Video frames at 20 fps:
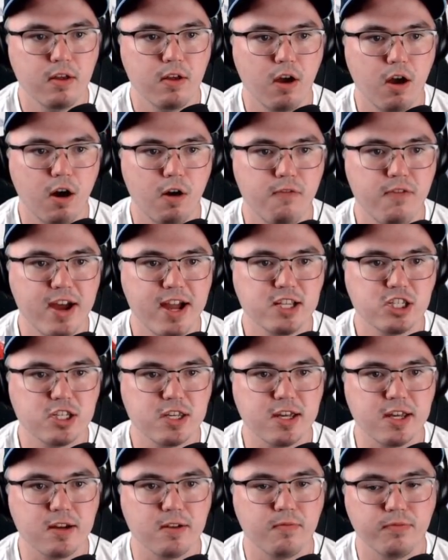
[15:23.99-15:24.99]

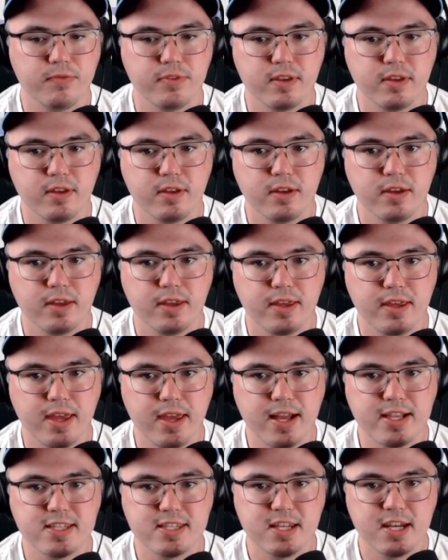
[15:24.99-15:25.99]
Ovechkin
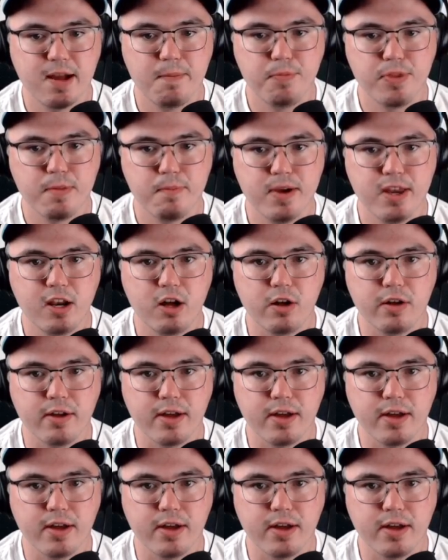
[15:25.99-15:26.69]
gets it up the middle,